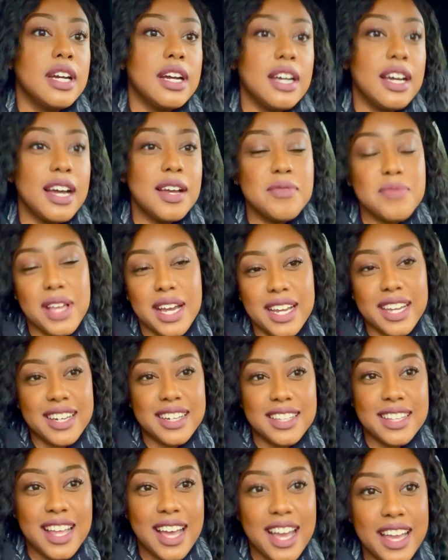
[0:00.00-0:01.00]
I'm not
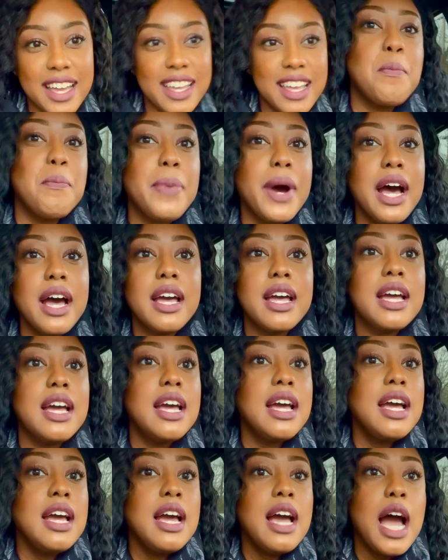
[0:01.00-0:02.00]
gonna lie. But
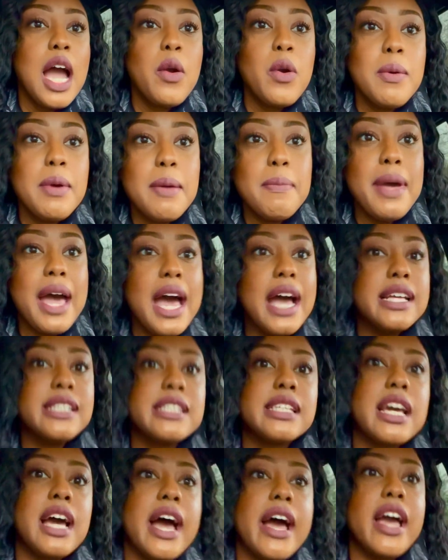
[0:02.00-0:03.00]
I wear my
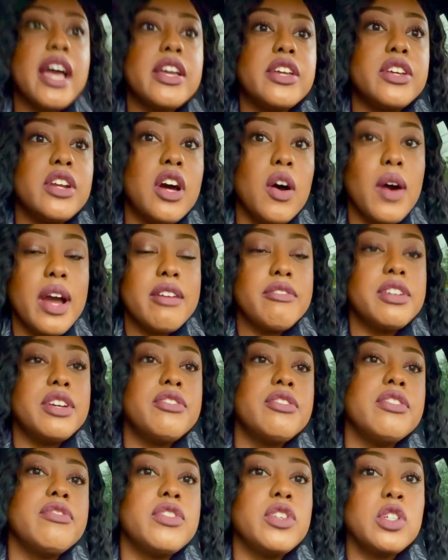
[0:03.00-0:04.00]
mask, I, you know, I
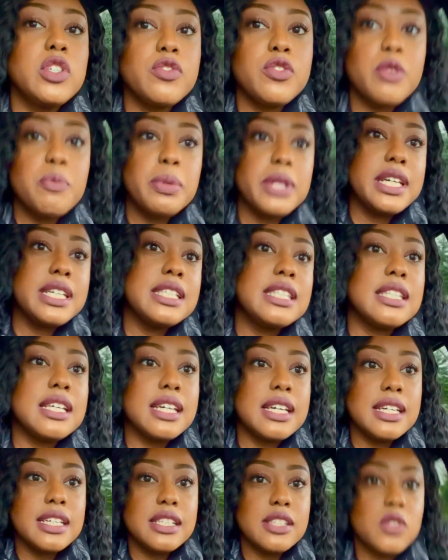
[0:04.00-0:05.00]
read reviews for
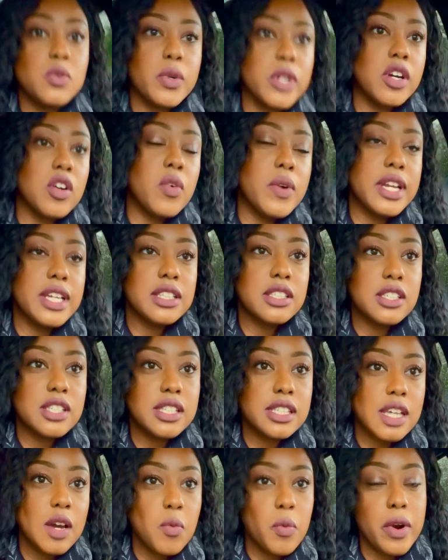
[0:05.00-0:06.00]
places. We're going to
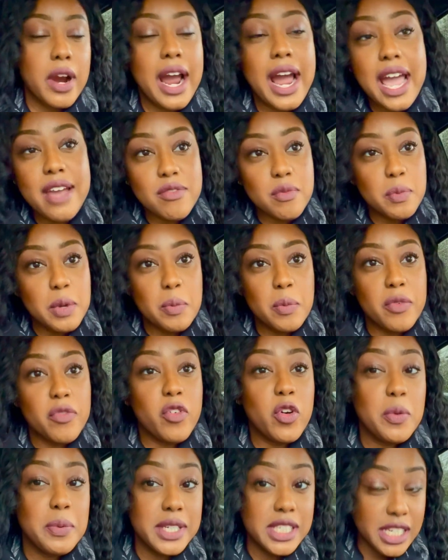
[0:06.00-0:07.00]
somewhere I haven't been
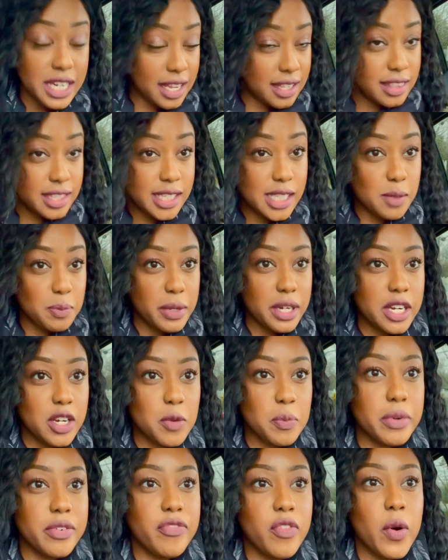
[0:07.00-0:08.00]
before, but Chanthi's been here
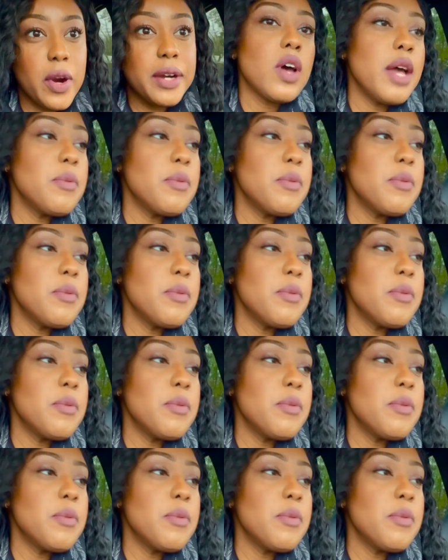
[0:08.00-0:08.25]
before.